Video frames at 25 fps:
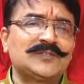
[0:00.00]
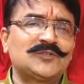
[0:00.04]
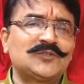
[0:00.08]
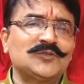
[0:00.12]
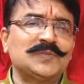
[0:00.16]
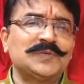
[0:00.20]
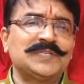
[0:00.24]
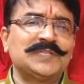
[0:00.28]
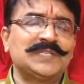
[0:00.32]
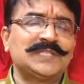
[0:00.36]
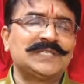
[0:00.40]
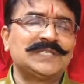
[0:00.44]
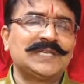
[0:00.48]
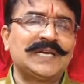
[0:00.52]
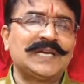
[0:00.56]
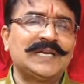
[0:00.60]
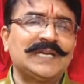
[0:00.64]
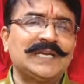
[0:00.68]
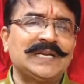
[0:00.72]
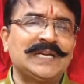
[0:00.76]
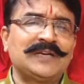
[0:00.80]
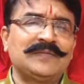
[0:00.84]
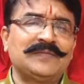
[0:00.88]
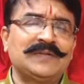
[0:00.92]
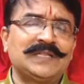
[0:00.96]
to be
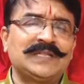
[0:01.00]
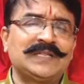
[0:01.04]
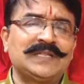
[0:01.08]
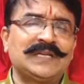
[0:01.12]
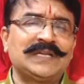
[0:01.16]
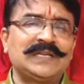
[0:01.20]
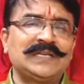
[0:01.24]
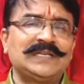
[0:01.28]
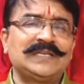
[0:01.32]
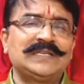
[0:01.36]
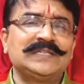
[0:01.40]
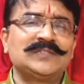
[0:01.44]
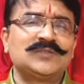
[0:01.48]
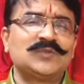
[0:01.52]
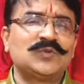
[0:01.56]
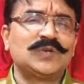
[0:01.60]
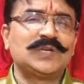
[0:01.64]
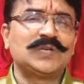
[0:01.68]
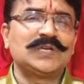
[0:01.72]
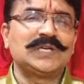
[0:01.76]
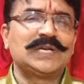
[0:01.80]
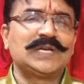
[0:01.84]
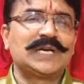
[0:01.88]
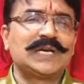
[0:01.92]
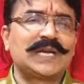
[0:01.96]
decided whether it is
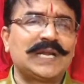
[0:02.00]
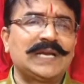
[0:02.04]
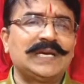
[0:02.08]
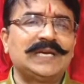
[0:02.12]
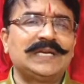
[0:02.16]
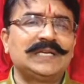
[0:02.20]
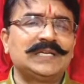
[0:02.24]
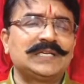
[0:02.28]
going in right